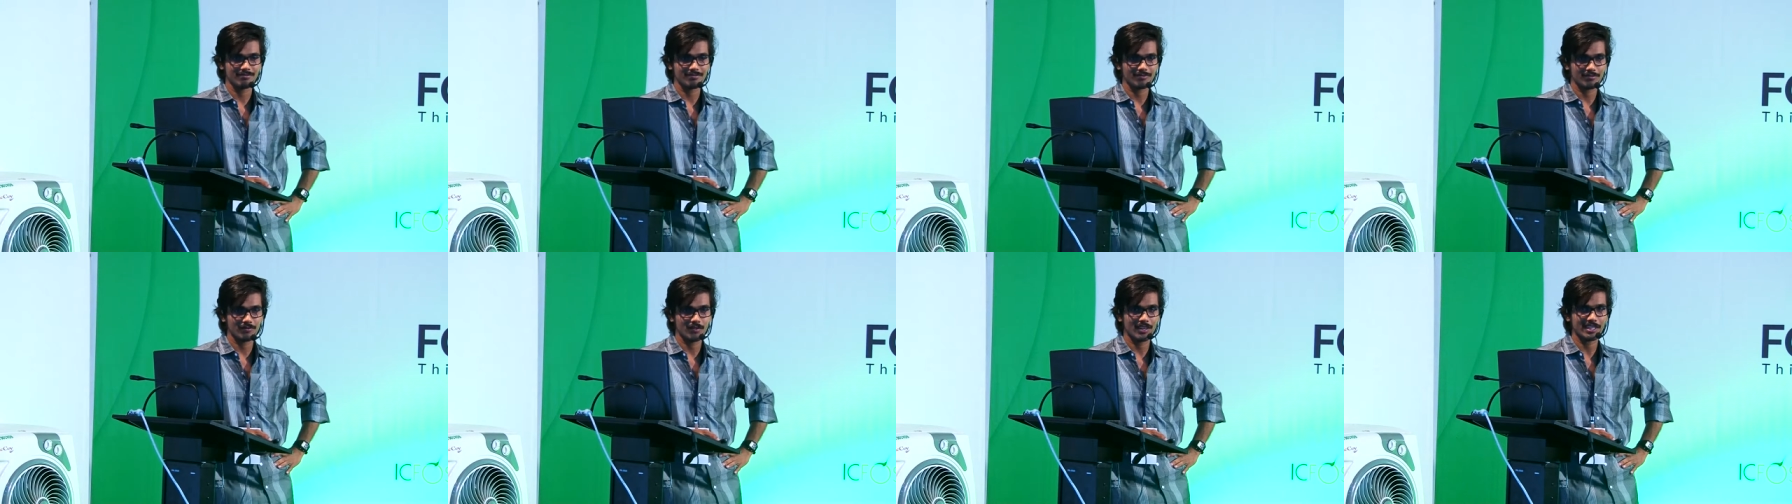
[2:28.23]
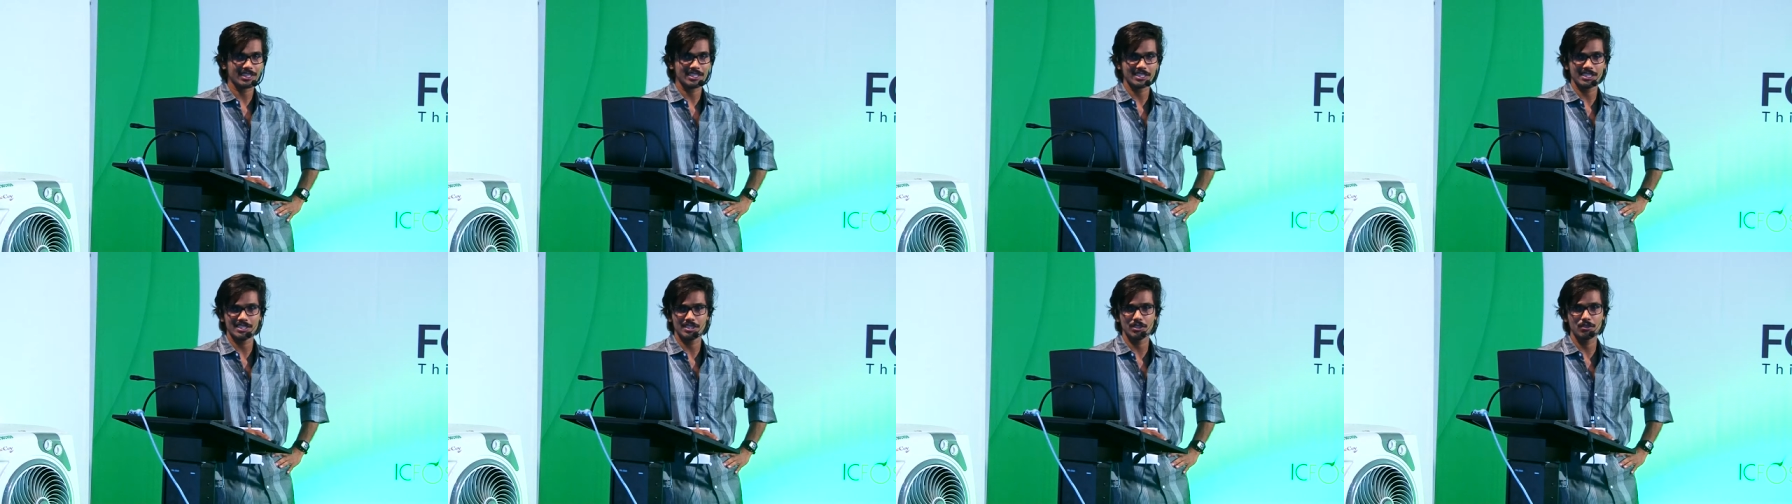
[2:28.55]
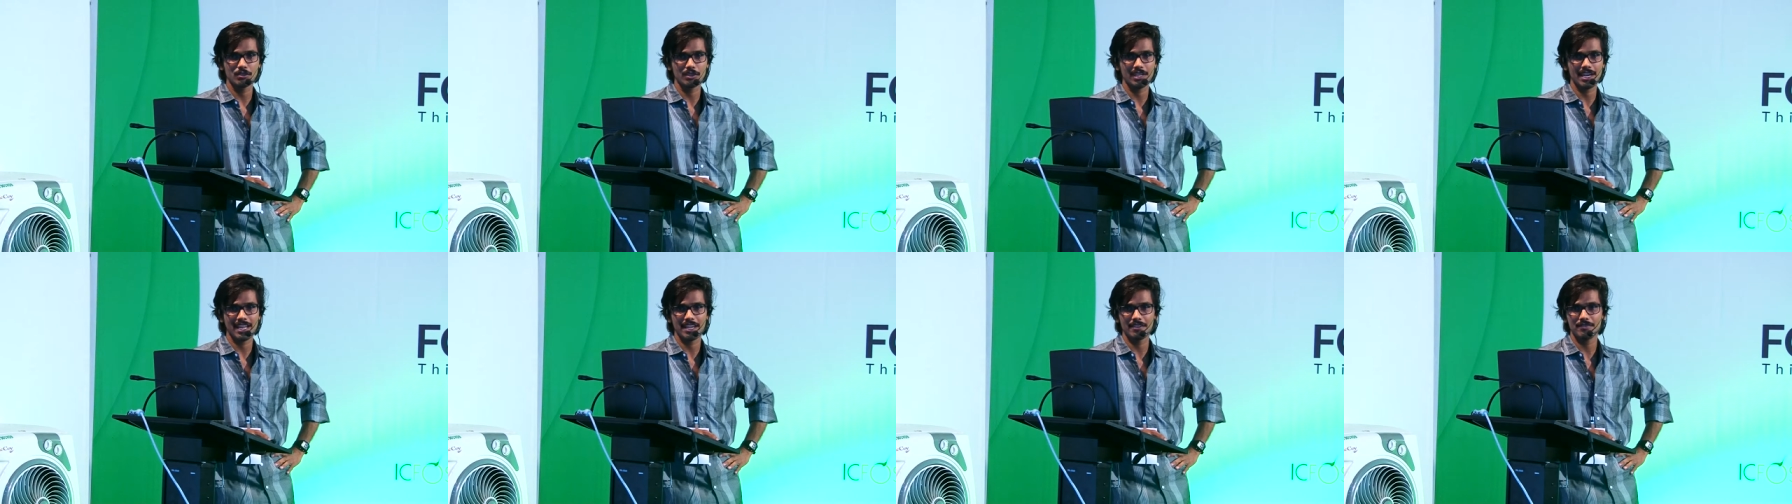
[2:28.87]
what is
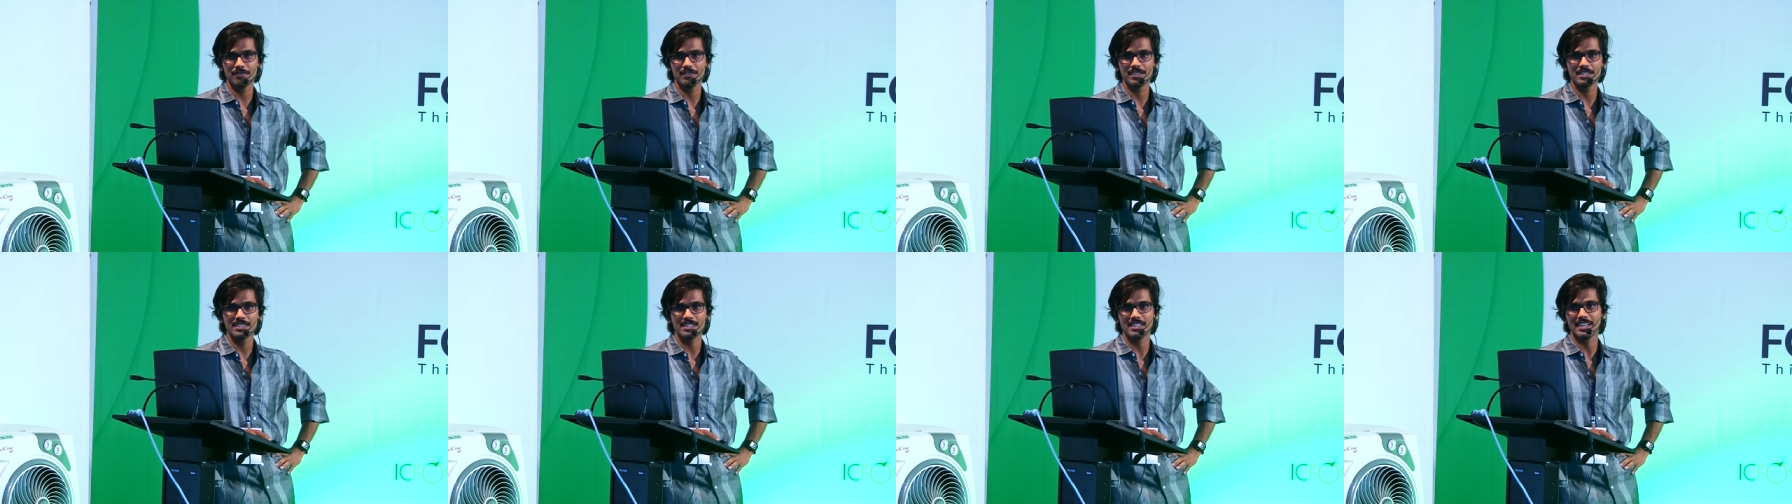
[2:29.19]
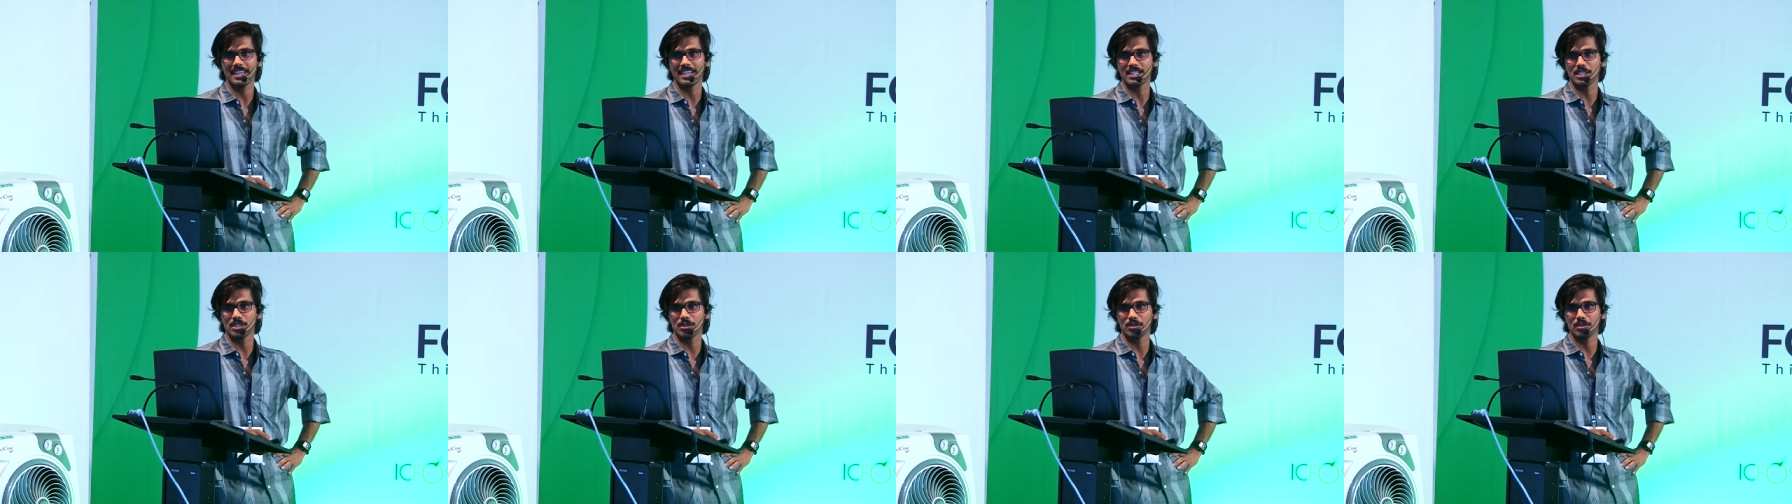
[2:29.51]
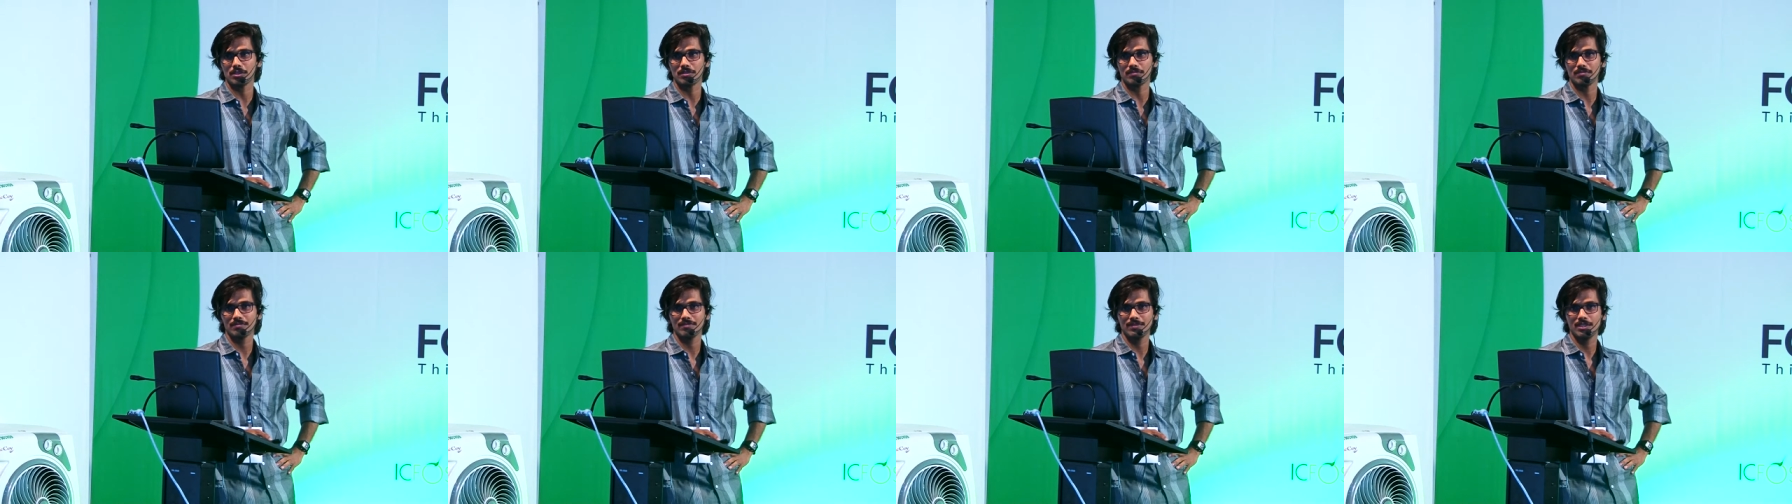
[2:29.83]
good life isn't answered.